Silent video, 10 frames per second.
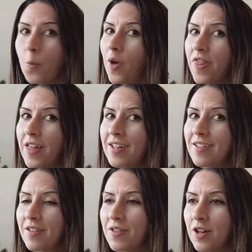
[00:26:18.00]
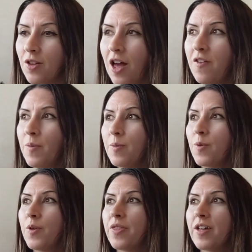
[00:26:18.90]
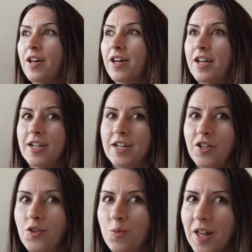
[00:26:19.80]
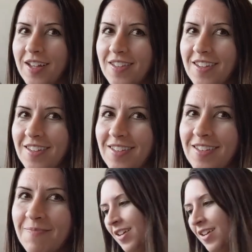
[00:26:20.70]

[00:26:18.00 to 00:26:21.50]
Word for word: with it. I've seen a lot of people with the uh, duplexes.